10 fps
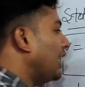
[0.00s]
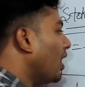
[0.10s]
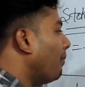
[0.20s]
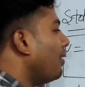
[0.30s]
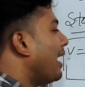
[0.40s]

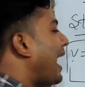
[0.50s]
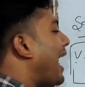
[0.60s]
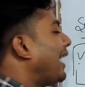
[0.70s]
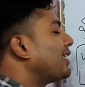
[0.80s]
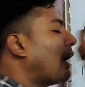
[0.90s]
medium,
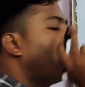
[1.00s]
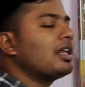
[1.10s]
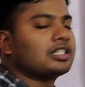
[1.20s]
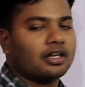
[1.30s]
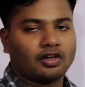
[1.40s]
and
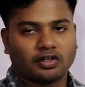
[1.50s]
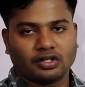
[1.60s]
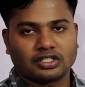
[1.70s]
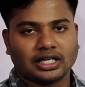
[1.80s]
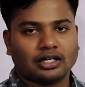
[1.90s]
gravitational
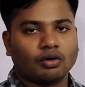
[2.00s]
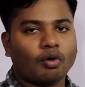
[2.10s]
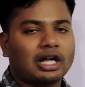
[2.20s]
constant.